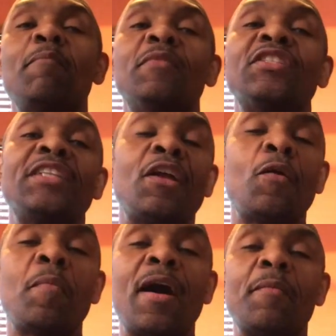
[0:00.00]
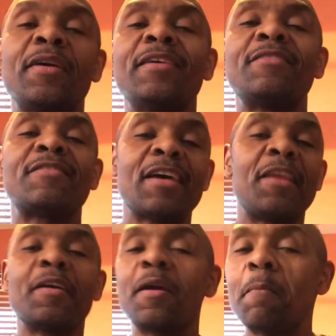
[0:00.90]
Michelle Obama is
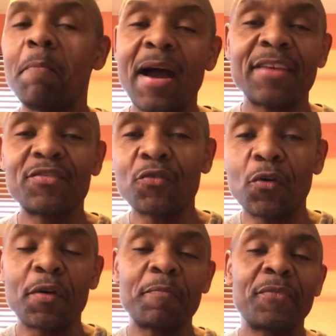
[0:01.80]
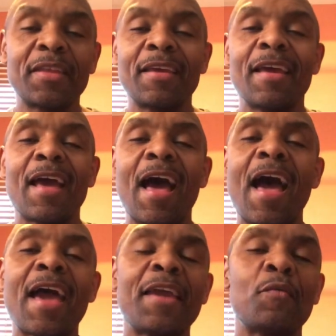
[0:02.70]
telling my story.
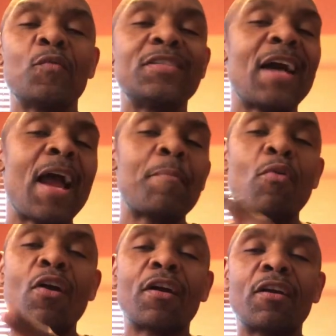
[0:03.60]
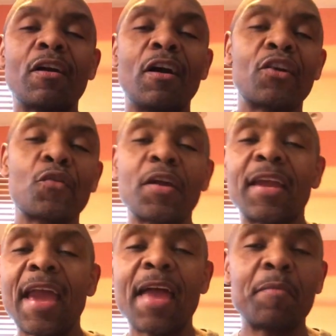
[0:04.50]
I went to Hyde Park Career
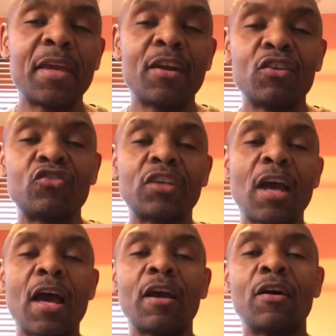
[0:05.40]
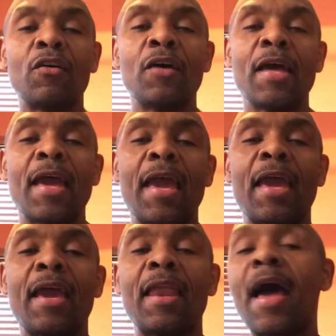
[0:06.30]
Academy here in Chicago,
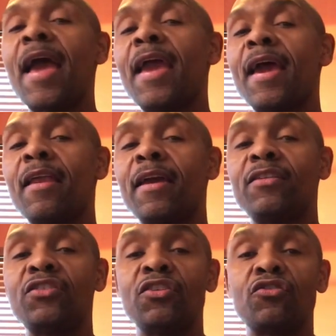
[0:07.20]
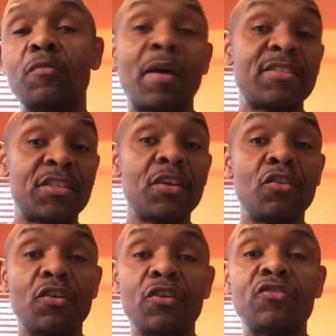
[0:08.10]
and I had a teacher my senior
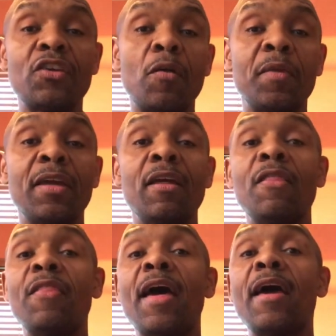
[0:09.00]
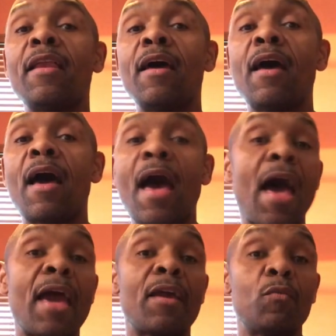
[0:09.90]
year tell me that
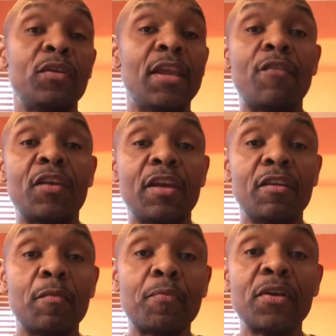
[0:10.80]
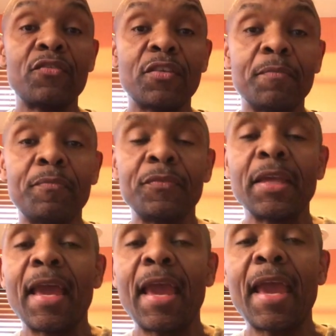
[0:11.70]
I would never get into Princeton.
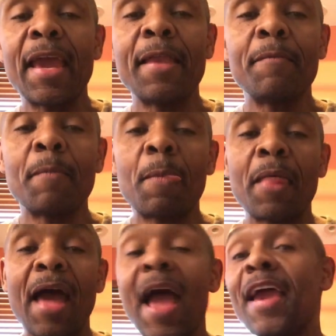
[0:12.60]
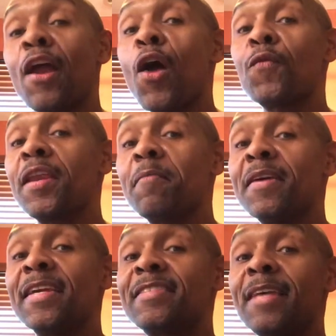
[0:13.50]
And I had already
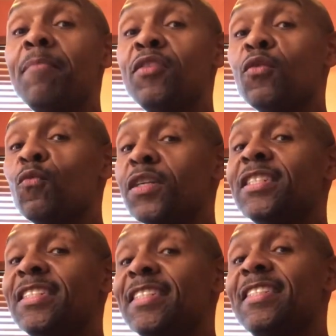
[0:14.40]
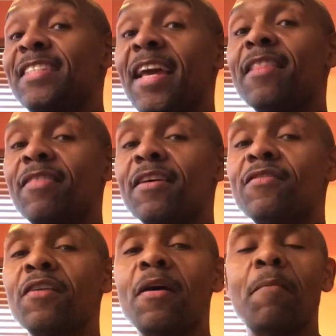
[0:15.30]
been accepted when she said
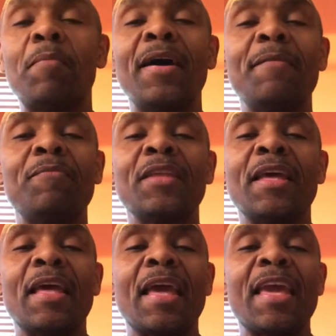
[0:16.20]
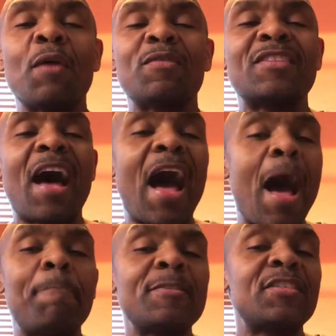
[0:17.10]
this, but it was the
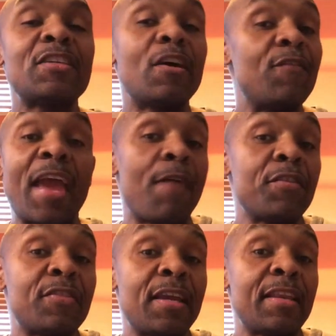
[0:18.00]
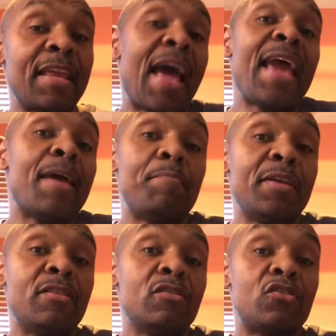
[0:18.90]
opposite of everything that I had
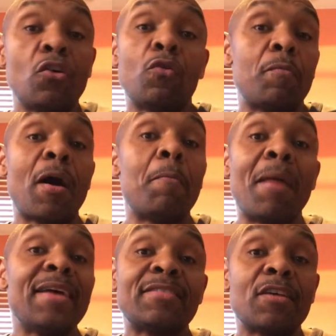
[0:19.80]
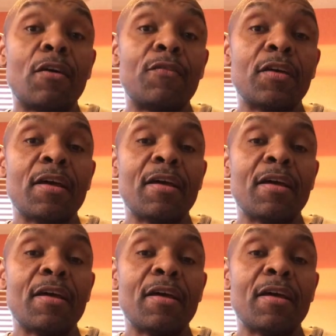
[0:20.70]
been told about myself.